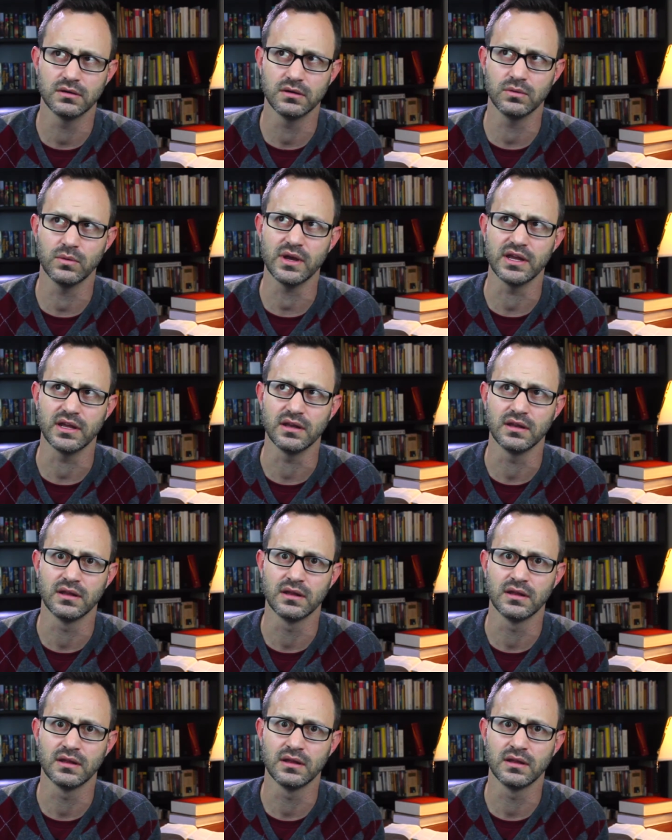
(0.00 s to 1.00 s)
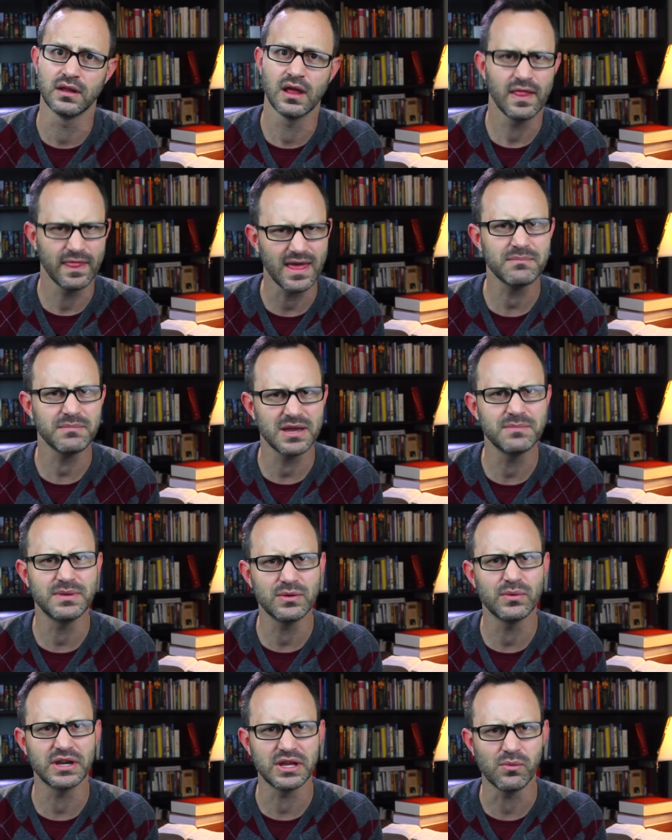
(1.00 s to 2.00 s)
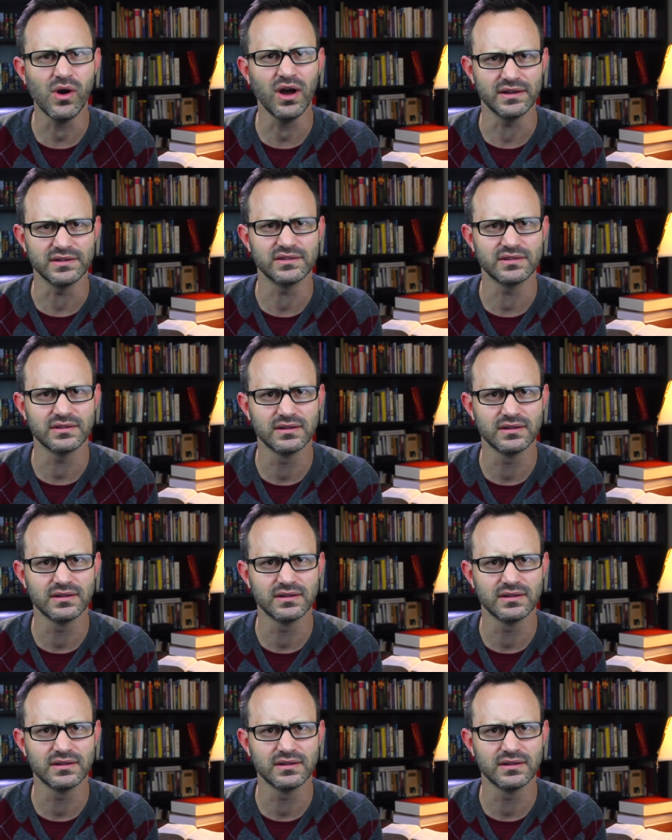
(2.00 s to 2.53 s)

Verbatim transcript: Oh, wait, that might be what he wants.